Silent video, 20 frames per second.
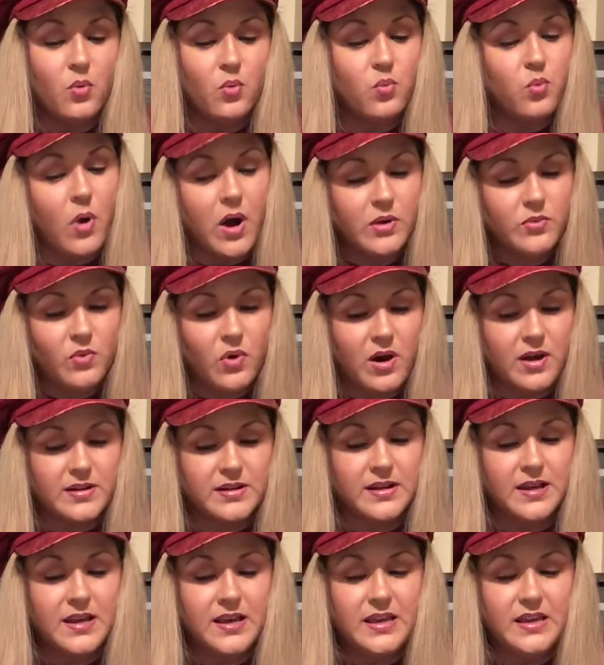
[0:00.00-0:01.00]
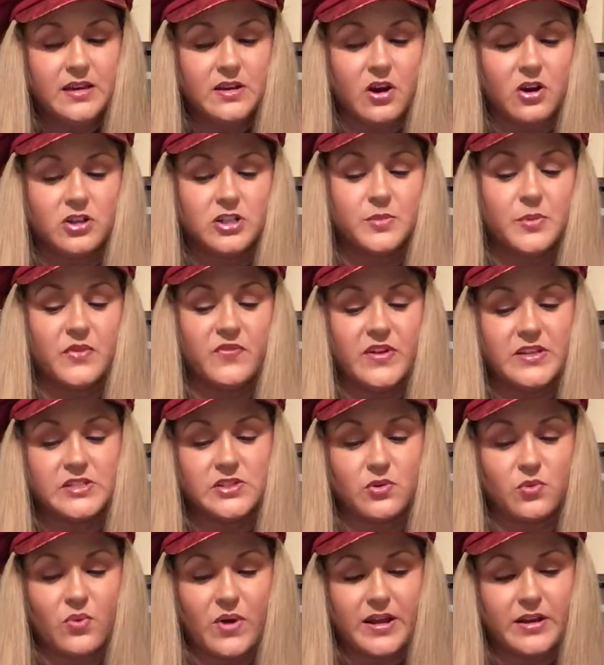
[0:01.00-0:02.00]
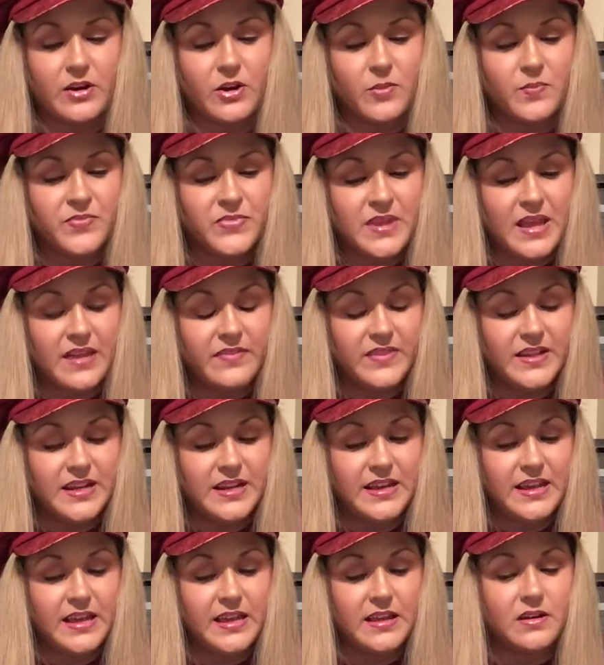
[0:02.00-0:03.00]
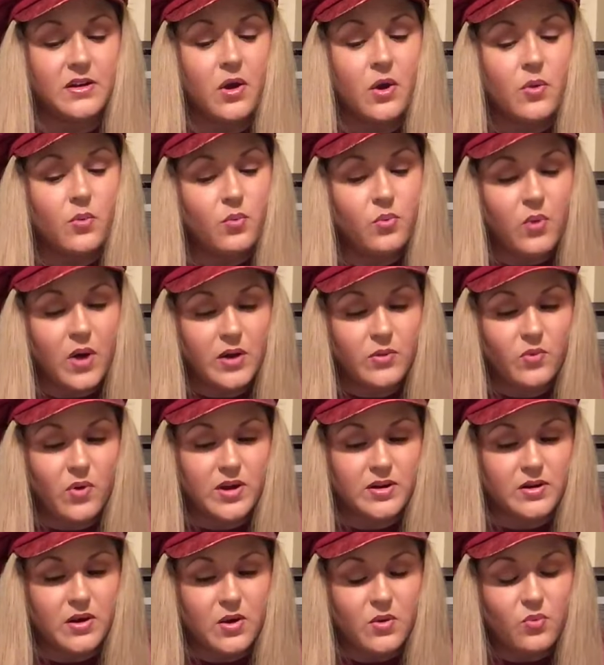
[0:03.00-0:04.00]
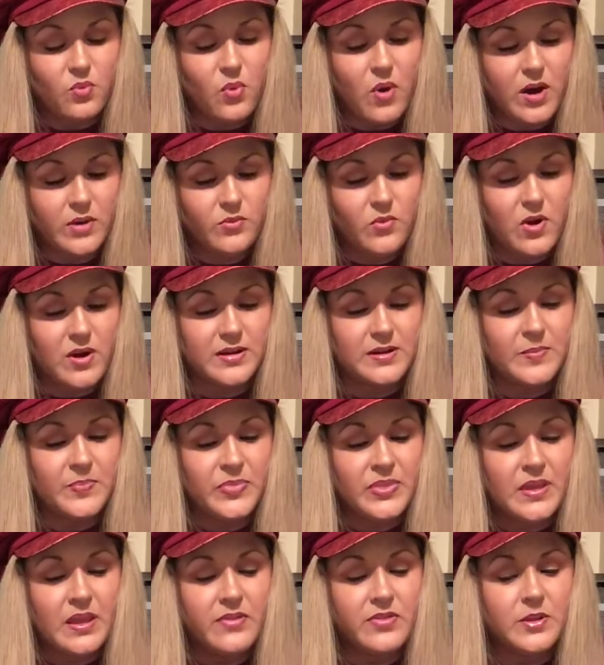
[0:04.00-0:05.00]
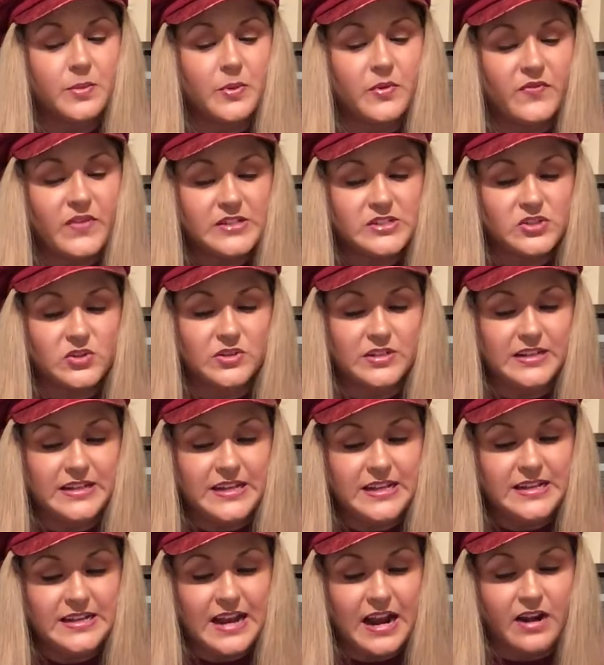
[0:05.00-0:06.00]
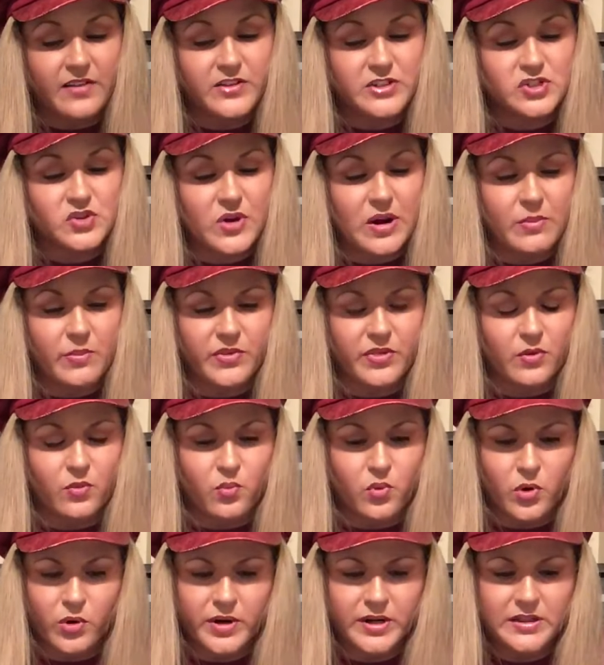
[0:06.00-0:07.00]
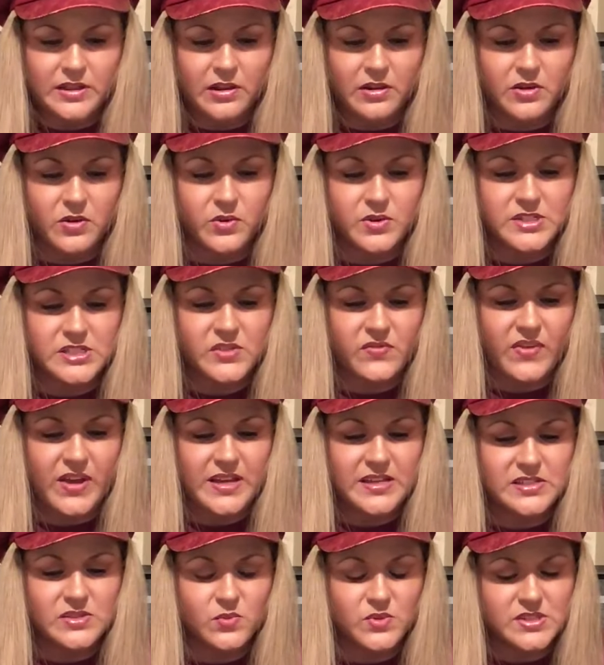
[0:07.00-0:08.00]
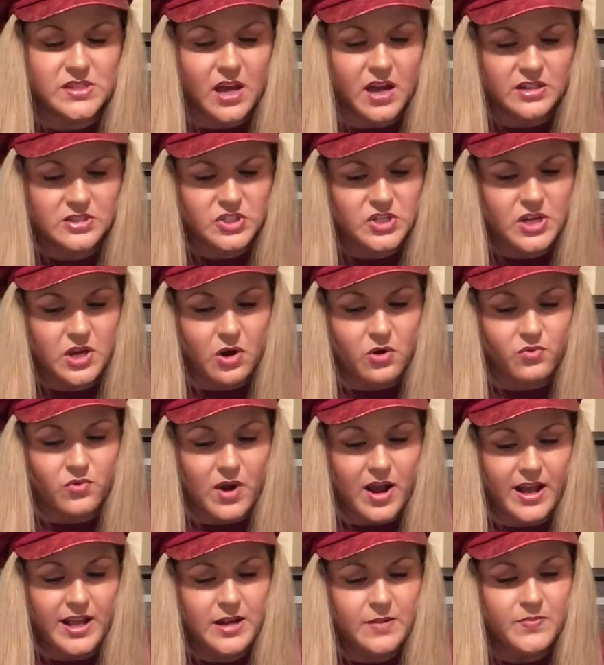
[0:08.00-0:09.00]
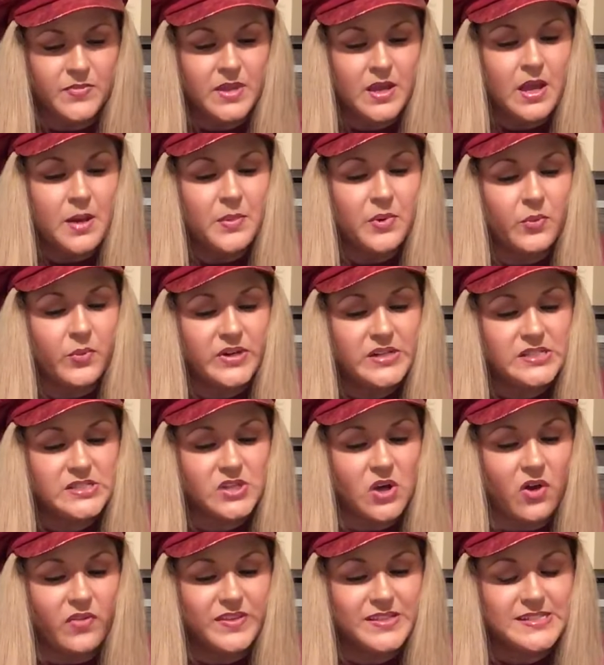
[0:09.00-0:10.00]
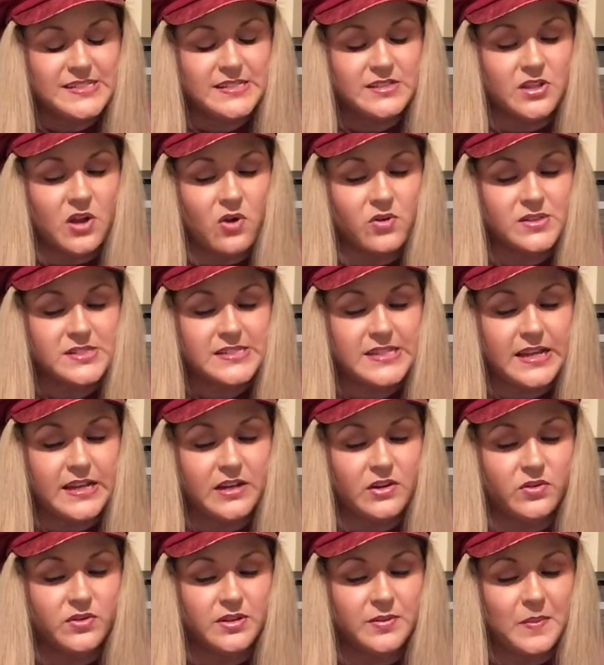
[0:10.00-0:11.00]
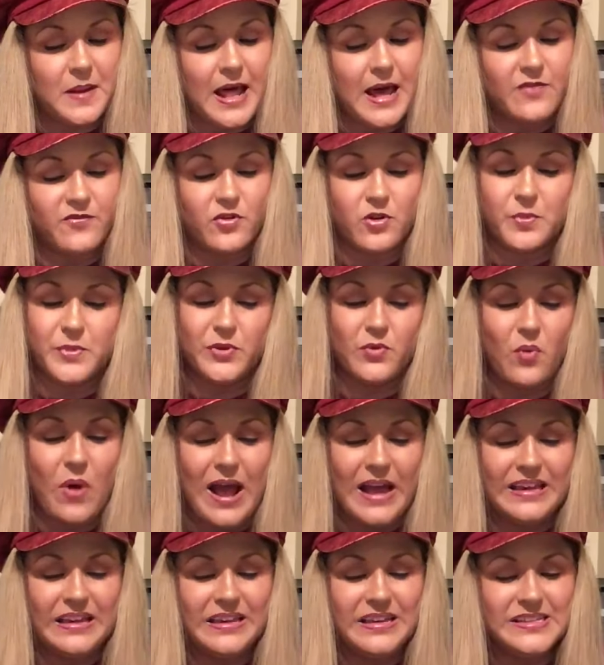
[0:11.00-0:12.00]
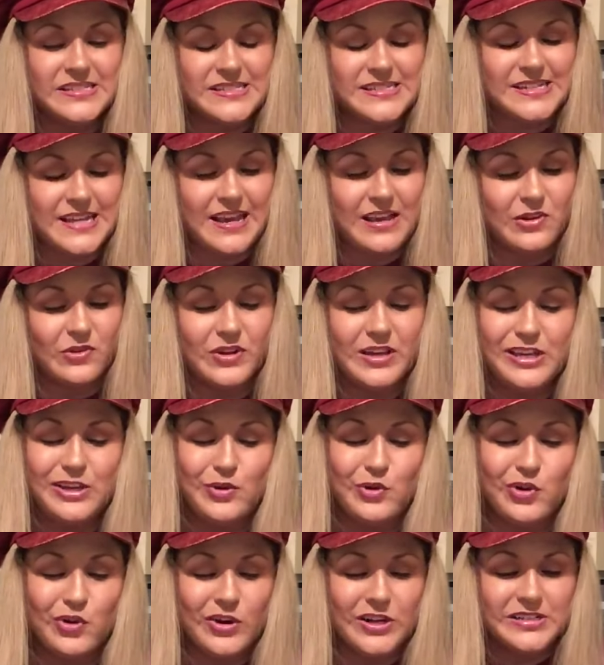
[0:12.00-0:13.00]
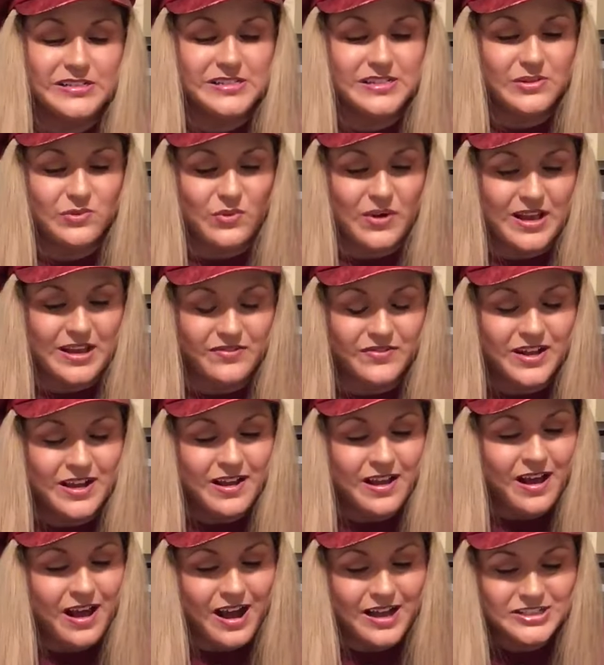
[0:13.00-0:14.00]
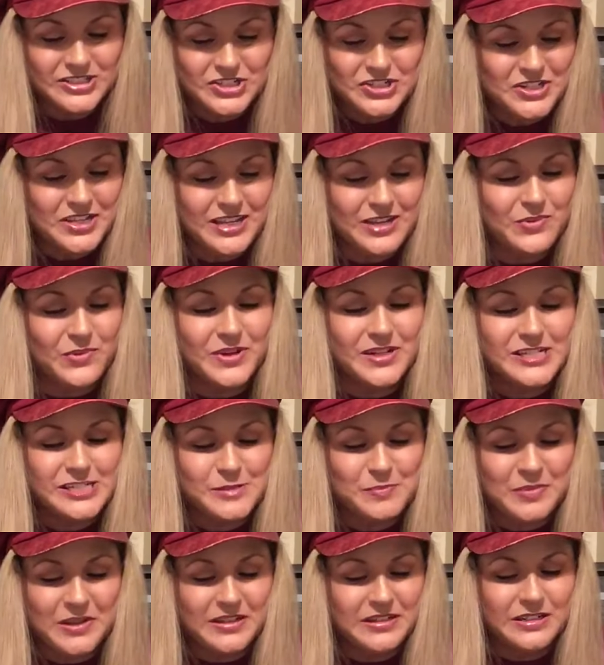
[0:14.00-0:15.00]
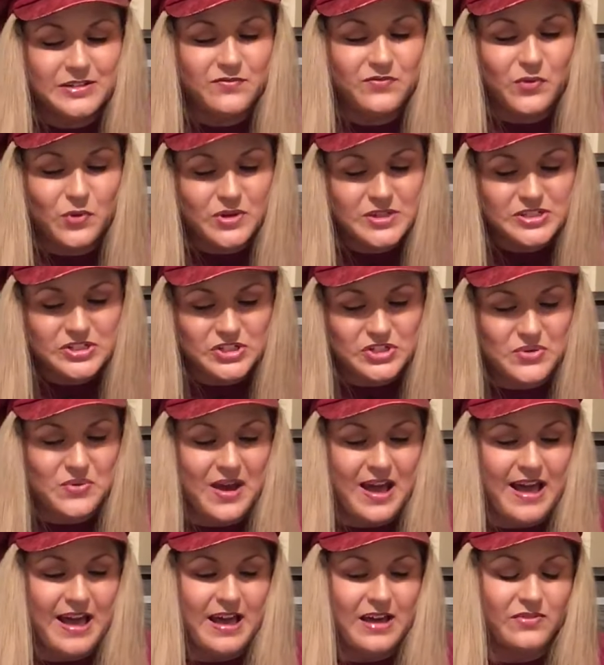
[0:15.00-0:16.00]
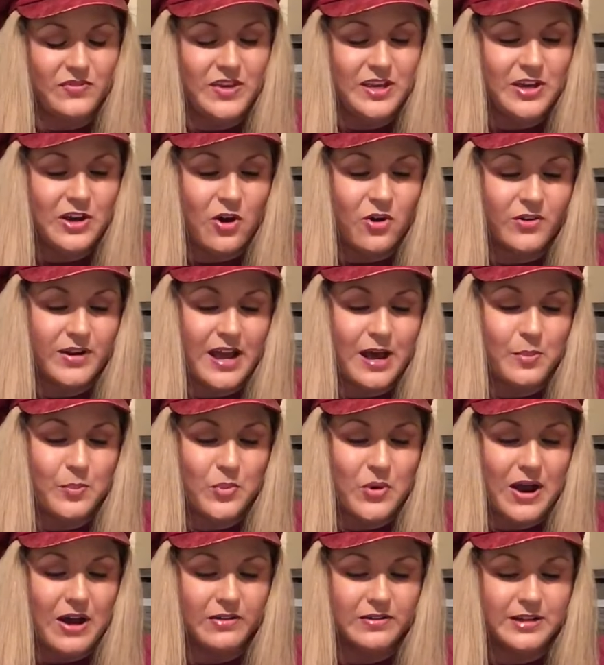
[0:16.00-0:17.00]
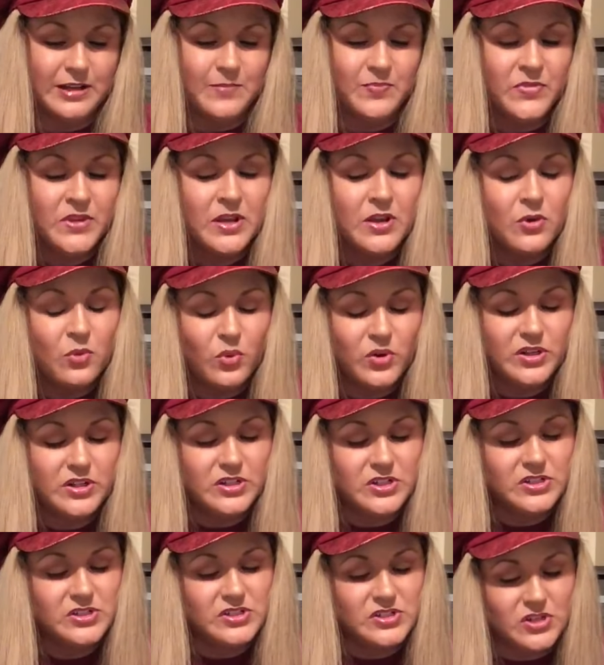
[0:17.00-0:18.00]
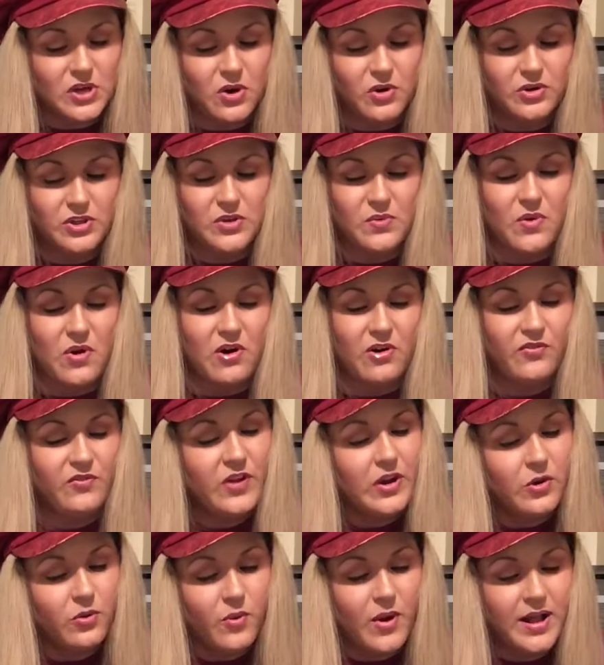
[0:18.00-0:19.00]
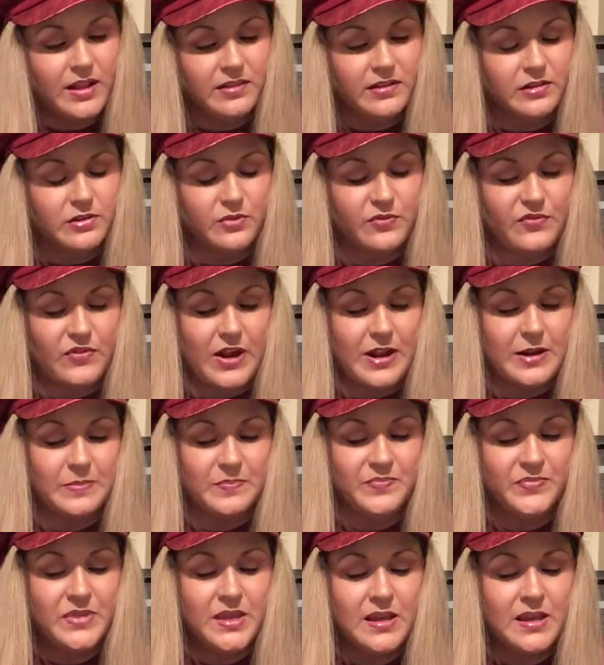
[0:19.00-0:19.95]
1-1, he called to Professor Ueno. And then again, 1-1, 1-1. The professor leaned out of the train with a worried look on his face. Was Hachi all right? But when he saw the dog standing on the platform and wagging his tail, he grinned and waved. Hachi, what a splendid voice you have, he called out proudly. What a good dog you are. Farewell, little friend.